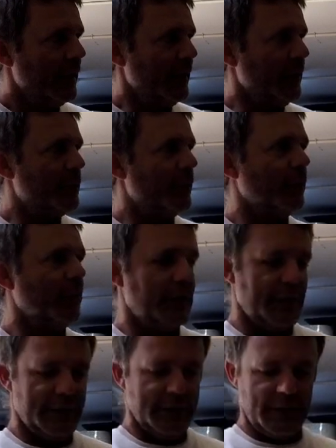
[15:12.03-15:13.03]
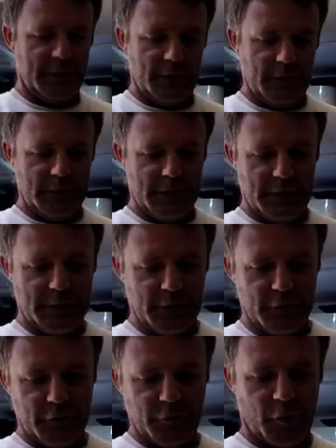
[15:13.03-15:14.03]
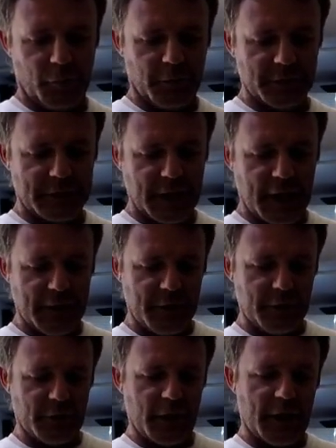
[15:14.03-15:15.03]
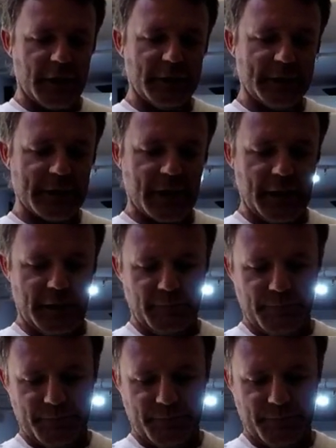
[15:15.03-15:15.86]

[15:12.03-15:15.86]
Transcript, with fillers: And you pull it uh, until you've almost got your line tight.